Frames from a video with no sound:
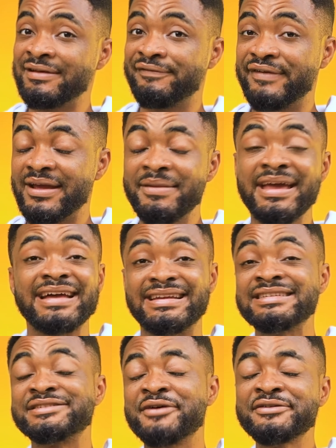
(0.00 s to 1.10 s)
in the frame, this
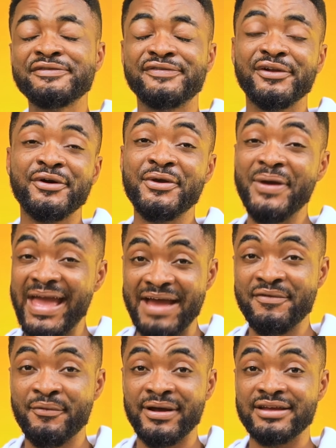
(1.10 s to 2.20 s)
is going to follow you
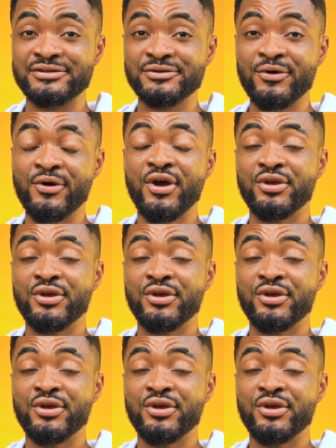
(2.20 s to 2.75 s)
everywhere that you go.